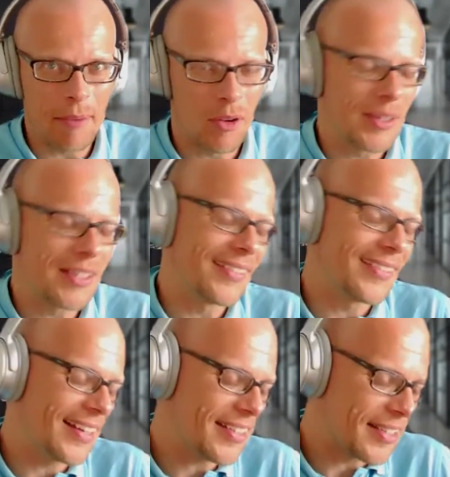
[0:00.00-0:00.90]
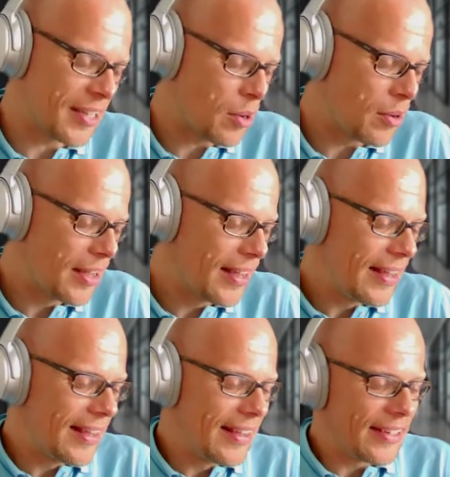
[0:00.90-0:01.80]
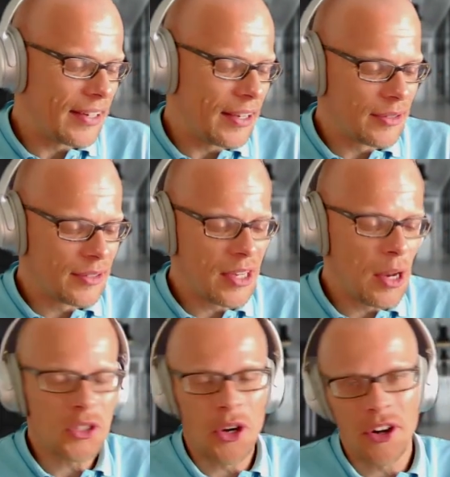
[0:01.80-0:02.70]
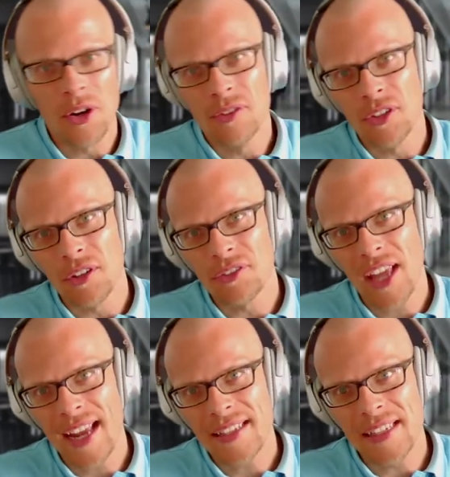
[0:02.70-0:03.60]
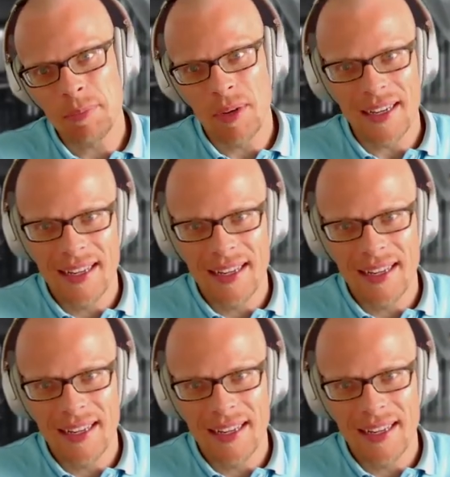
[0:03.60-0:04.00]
I mean, there's a slow turnover of cases, but